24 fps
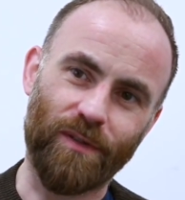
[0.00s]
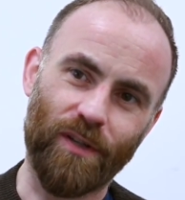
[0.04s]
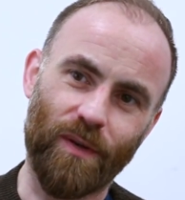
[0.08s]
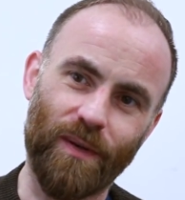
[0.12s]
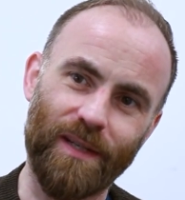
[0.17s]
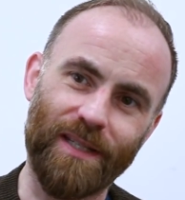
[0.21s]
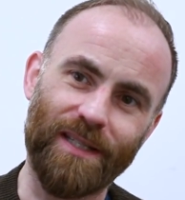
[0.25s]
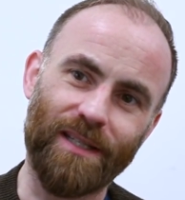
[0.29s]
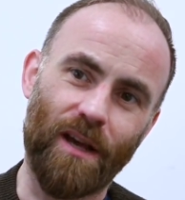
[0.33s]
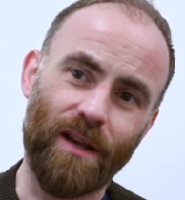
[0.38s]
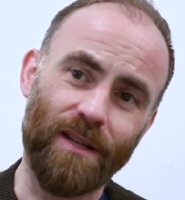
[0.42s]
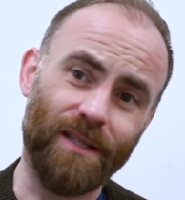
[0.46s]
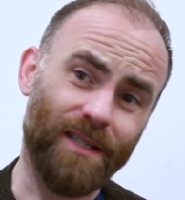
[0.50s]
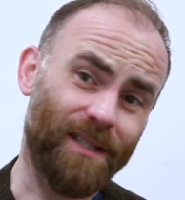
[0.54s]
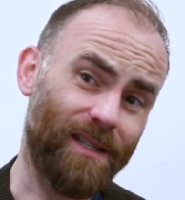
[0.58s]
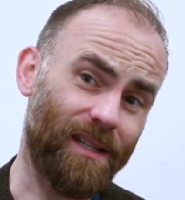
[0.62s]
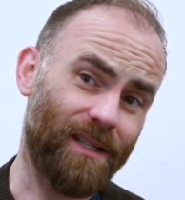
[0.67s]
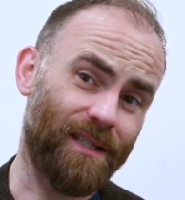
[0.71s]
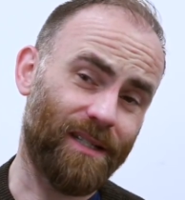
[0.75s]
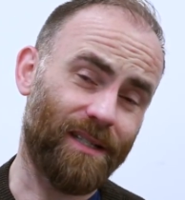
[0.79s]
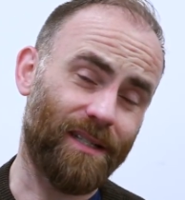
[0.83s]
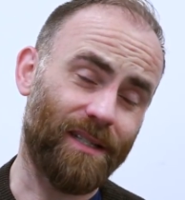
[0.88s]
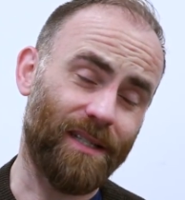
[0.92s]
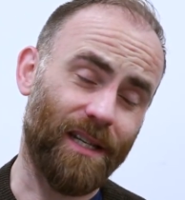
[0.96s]
So he starts
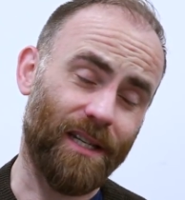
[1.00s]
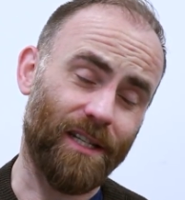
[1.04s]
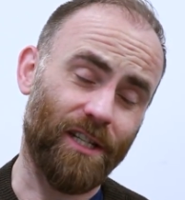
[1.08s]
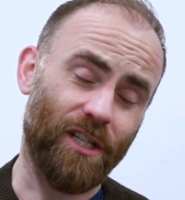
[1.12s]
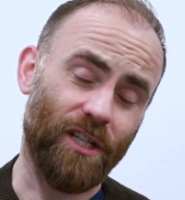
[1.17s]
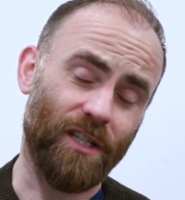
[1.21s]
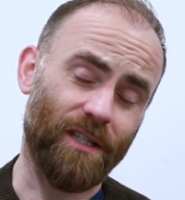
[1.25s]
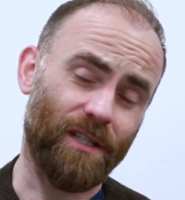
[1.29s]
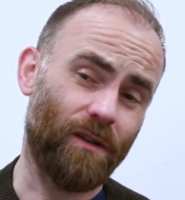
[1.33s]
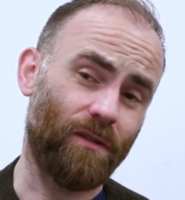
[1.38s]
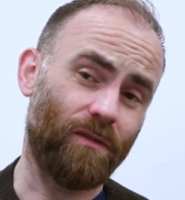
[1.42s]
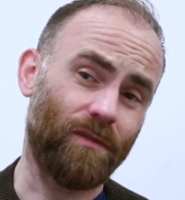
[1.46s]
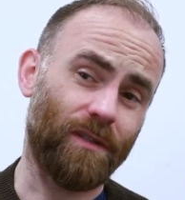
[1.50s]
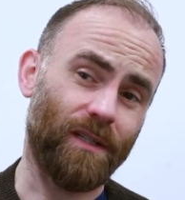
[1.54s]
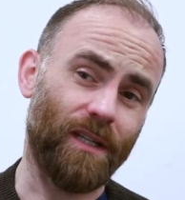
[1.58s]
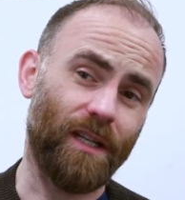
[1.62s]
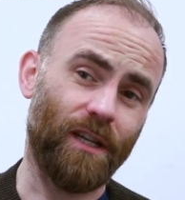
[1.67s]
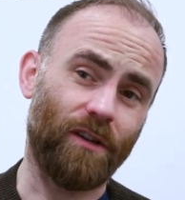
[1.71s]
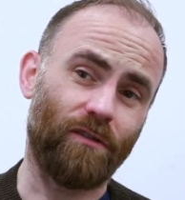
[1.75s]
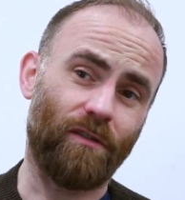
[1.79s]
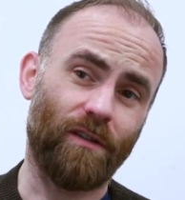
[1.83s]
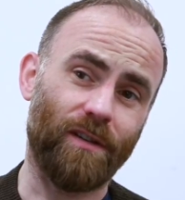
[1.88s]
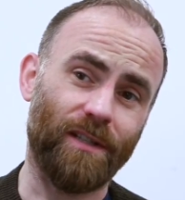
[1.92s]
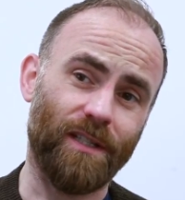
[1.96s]
as 6 years old and
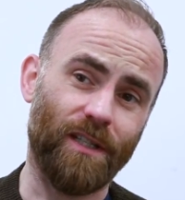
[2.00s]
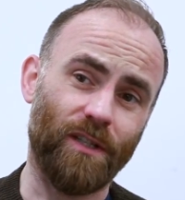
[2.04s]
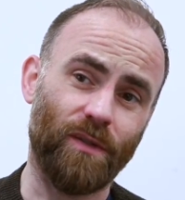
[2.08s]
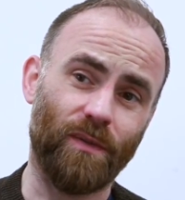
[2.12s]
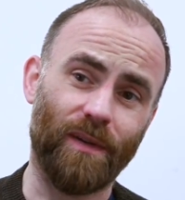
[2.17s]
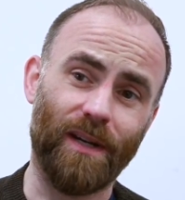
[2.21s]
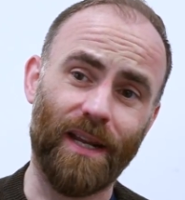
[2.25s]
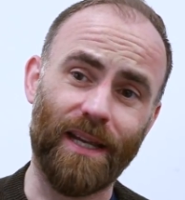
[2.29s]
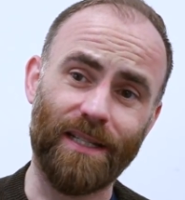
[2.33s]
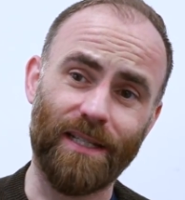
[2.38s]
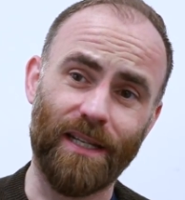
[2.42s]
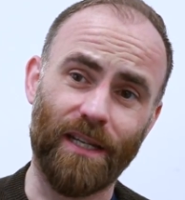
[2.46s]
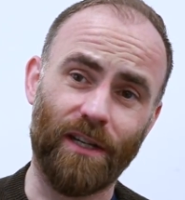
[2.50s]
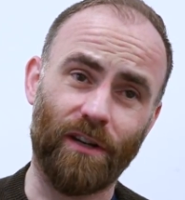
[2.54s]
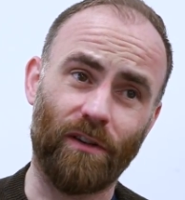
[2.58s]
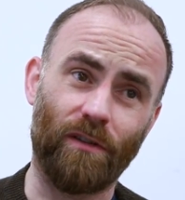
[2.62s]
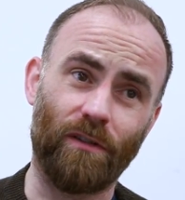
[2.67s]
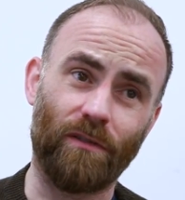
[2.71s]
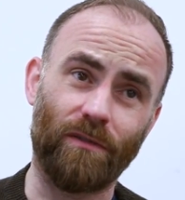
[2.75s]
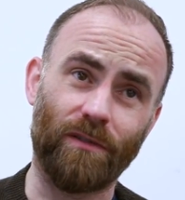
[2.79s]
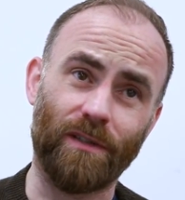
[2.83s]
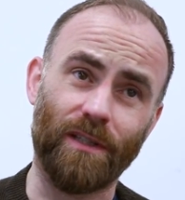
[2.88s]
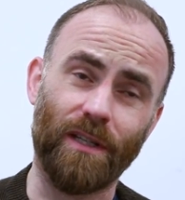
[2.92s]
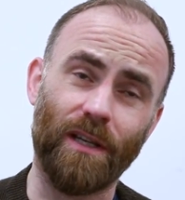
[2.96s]
he grows into an
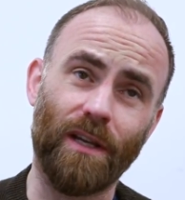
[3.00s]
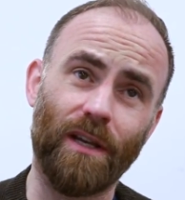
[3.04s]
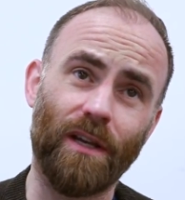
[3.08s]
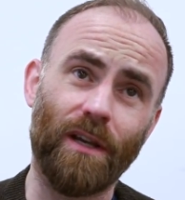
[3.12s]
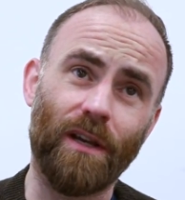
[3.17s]
18-year-old